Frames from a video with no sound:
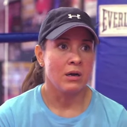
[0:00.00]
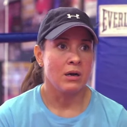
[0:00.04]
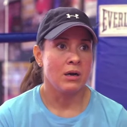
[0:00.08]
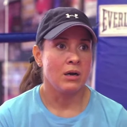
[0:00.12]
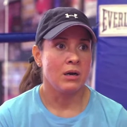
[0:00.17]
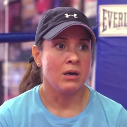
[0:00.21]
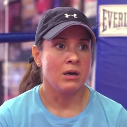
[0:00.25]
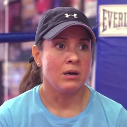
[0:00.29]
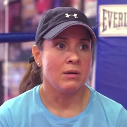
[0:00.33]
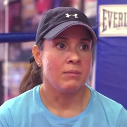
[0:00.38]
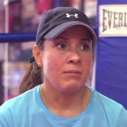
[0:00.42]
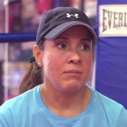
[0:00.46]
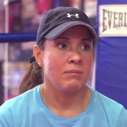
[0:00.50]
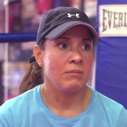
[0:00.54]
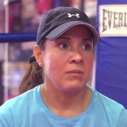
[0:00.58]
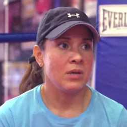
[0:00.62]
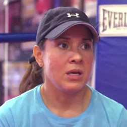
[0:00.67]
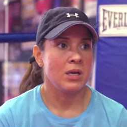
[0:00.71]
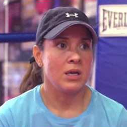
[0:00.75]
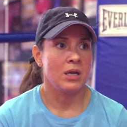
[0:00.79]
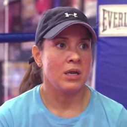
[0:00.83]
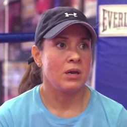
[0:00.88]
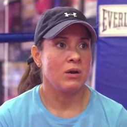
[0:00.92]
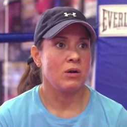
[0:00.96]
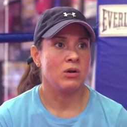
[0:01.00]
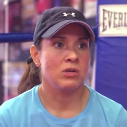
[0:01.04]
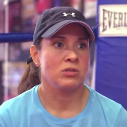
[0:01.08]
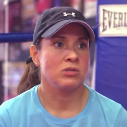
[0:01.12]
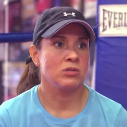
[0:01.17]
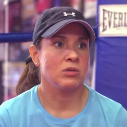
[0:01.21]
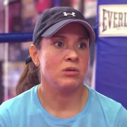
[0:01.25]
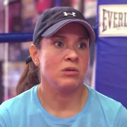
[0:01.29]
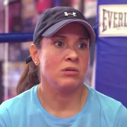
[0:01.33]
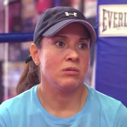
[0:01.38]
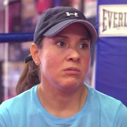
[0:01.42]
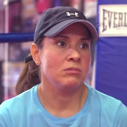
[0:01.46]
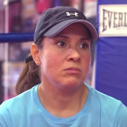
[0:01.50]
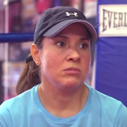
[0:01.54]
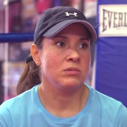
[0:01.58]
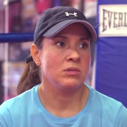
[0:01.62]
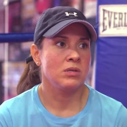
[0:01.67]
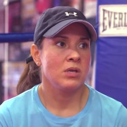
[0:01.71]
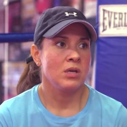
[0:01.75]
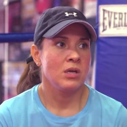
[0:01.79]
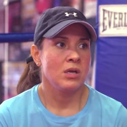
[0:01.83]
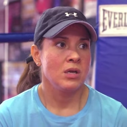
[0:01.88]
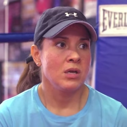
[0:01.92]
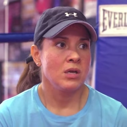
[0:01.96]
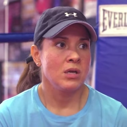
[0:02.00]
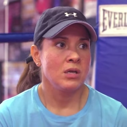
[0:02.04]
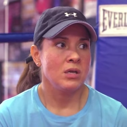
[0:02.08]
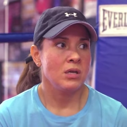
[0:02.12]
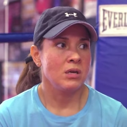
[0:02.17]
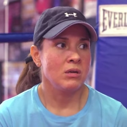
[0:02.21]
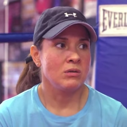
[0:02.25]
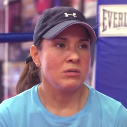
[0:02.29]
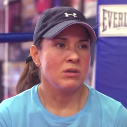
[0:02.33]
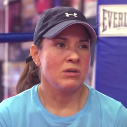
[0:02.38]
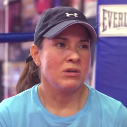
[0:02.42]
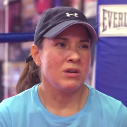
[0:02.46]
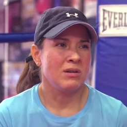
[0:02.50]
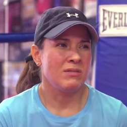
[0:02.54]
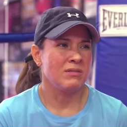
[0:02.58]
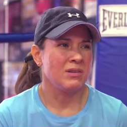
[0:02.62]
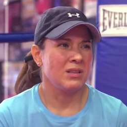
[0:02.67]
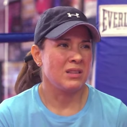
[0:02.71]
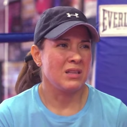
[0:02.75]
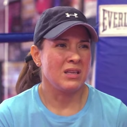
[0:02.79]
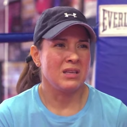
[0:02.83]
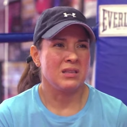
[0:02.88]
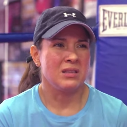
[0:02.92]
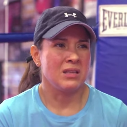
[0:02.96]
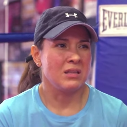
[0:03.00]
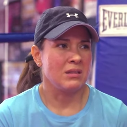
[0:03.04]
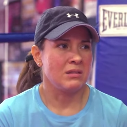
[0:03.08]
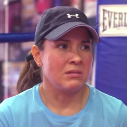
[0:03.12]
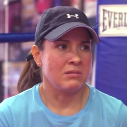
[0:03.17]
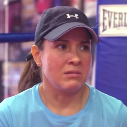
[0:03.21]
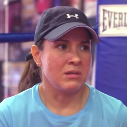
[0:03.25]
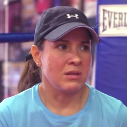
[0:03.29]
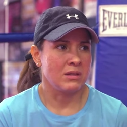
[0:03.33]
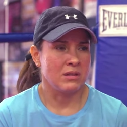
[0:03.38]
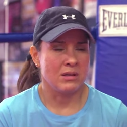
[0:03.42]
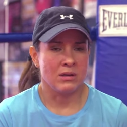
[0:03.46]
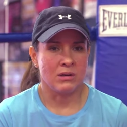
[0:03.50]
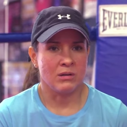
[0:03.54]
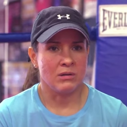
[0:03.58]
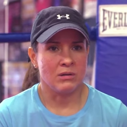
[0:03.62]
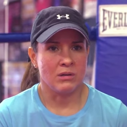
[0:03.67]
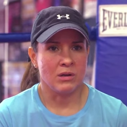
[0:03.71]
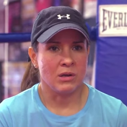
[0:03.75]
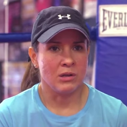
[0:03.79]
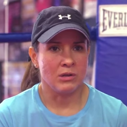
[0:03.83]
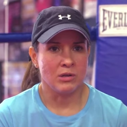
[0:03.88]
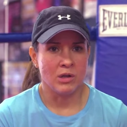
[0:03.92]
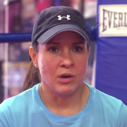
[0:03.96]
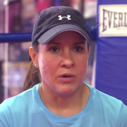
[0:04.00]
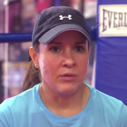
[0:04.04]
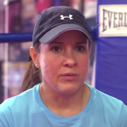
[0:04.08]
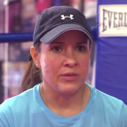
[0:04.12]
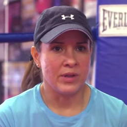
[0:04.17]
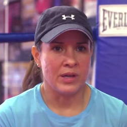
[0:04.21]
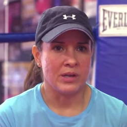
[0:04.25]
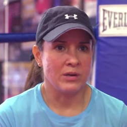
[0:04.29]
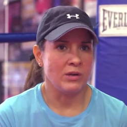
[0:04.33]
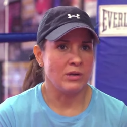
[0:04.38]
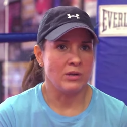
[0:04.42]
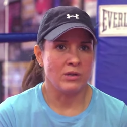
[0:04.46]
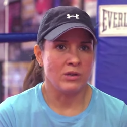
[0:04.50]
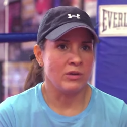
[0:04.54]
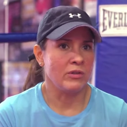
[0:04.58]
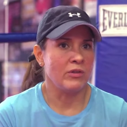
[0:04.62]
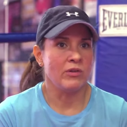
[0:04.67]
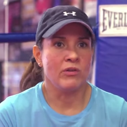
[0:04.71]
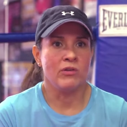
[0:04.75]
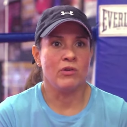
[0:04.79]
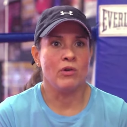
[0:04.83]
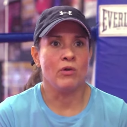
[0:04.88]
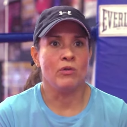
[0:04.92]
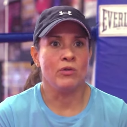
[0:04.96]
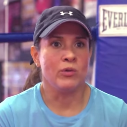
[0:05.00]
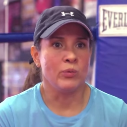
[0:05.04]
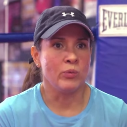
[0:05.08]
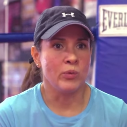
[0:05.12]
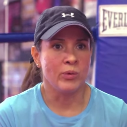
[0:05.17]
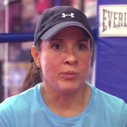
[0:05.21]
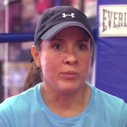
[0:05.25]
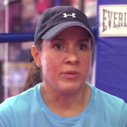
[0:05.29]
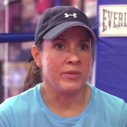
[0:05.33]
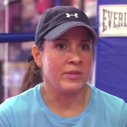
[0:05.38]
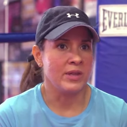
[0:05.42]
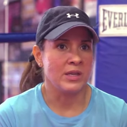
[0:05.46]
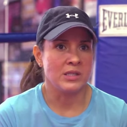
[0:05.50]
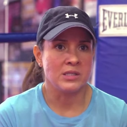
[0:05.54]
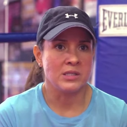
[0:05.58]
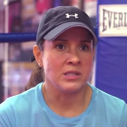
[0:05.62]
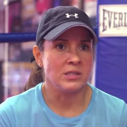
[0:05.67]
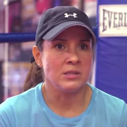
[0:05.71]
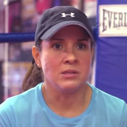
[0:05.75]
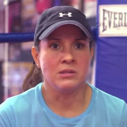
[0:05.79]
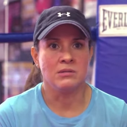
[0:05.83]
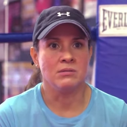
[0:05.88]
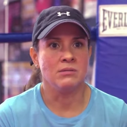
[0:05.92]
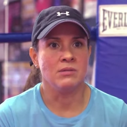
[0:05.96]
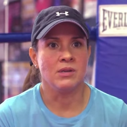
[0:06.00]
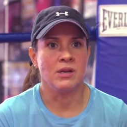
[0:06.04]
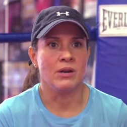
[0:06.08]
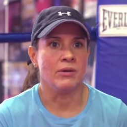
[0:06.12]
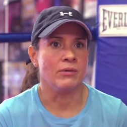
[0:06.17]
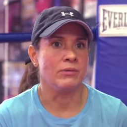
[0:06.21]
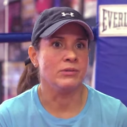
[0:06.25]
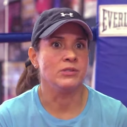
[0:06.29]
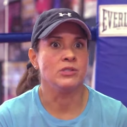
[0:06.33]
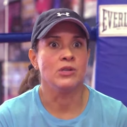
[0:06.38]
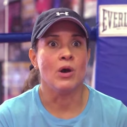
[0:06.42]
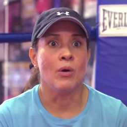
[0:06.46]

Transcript: Um, and also, you know, don't ever think that, that they're alone, that they're the only woman that's, you know, is